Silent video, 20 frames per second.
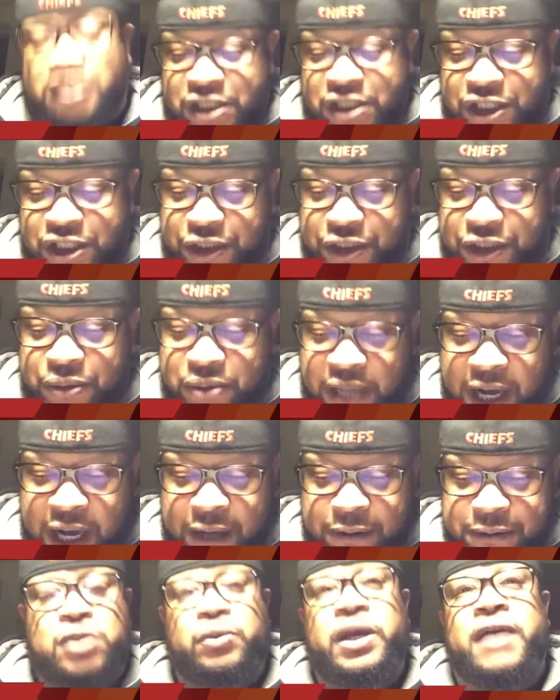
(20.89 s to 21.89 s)
a shootout.
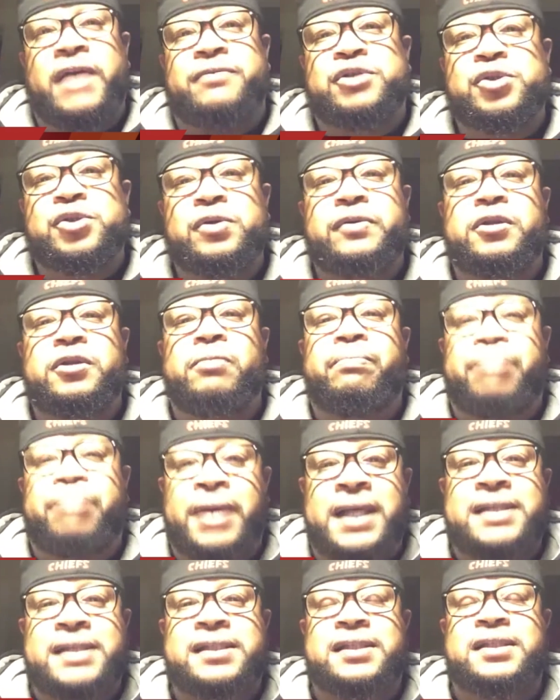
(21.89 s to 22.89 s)
We have two of the
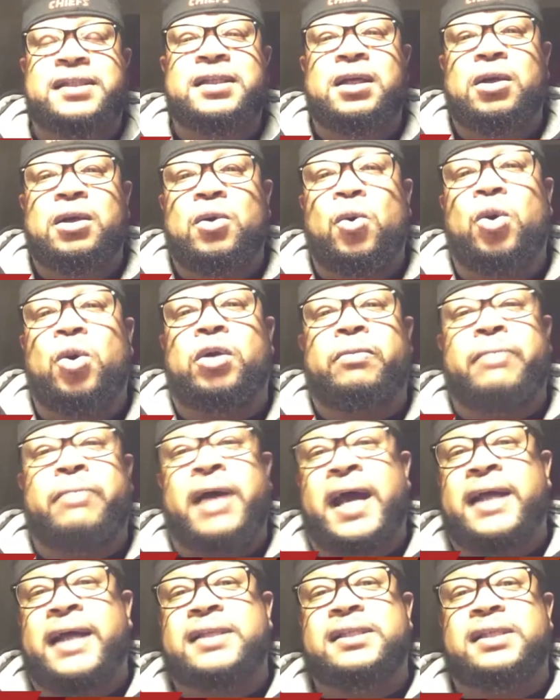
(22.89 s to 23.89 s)
best
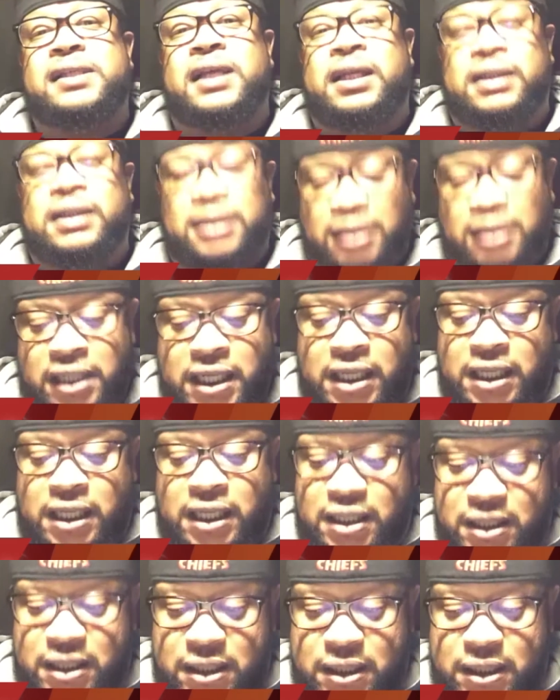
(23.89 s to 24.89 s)
quarterbacks in the league.
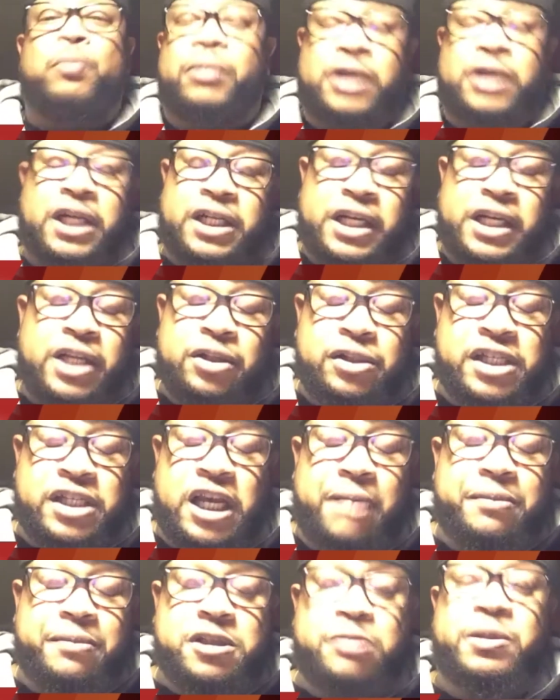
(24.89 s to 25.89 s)
Neither
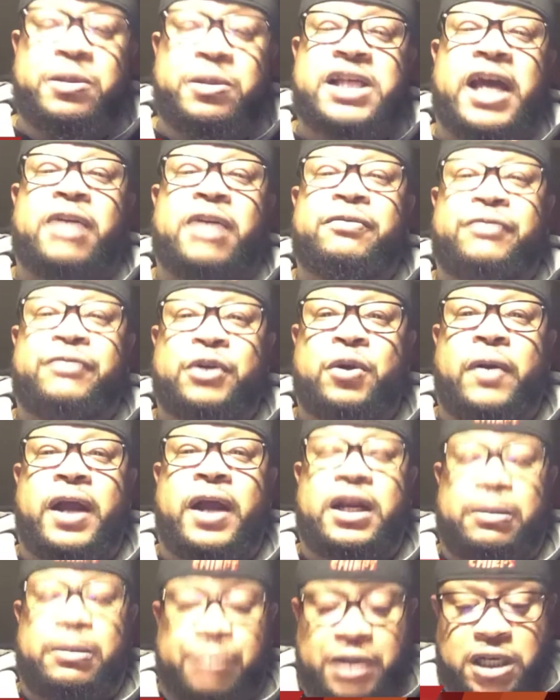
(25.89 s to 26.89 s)
team is to be taken for
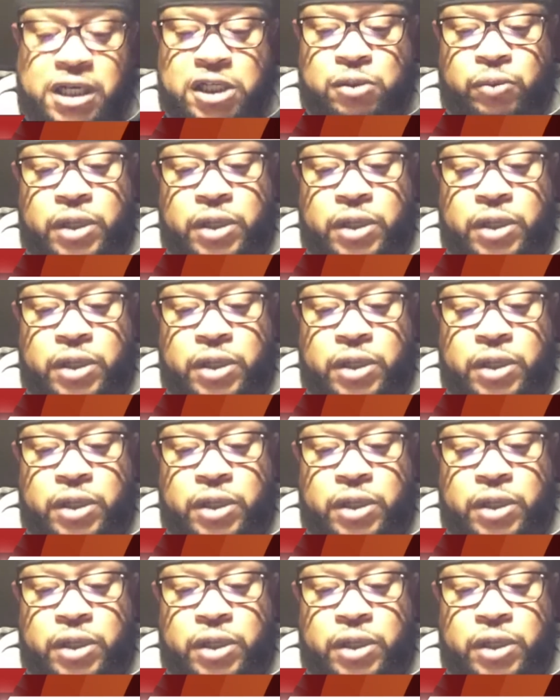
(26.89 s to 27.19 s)
granted because we